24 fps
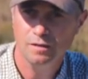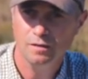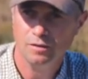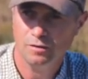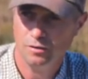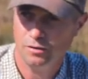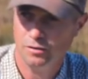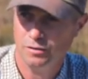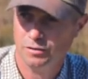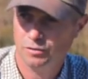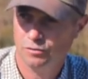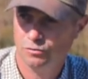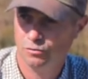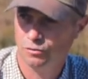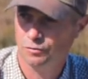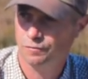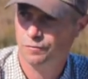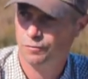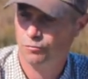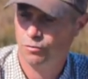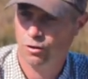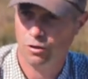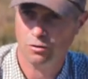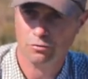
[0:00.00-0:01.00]
you know, and it's good
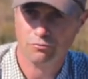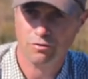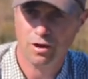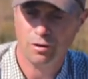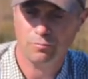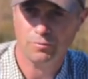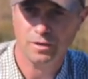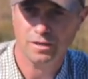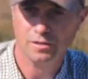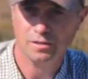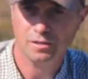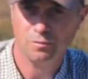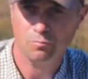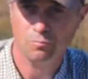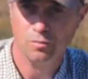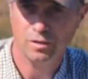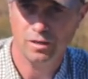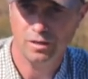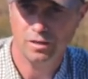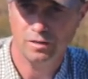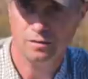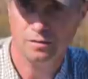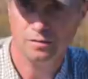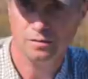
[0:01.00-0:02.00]
for all ground nesting
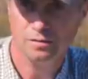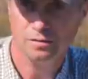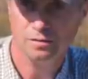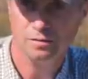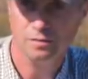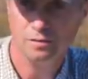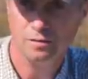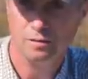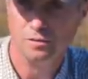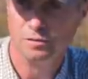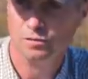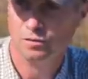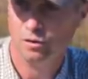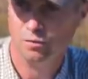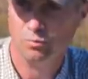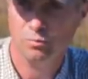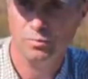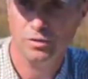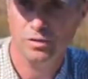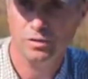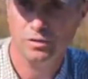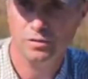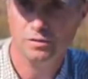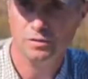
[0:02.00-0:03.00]
waders and
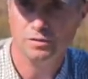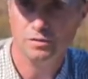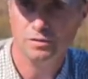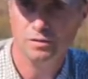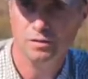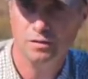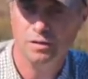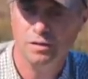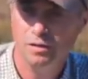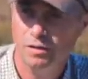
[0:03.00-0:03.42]
songbirds.